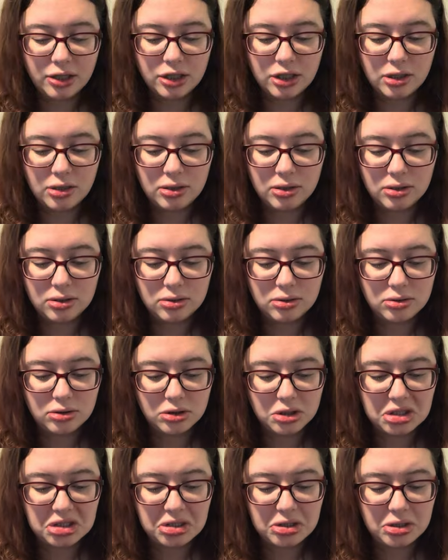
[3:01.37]
good
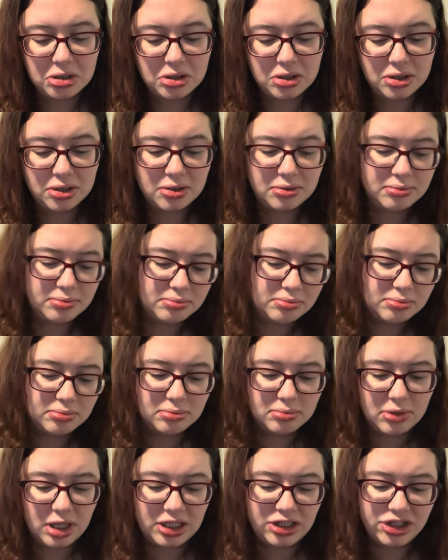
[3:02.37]
1.5
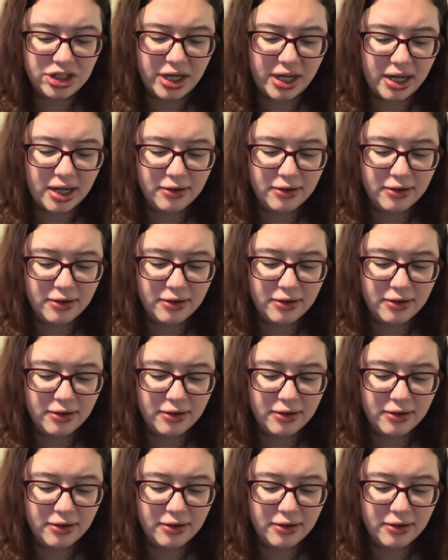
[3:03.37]
inches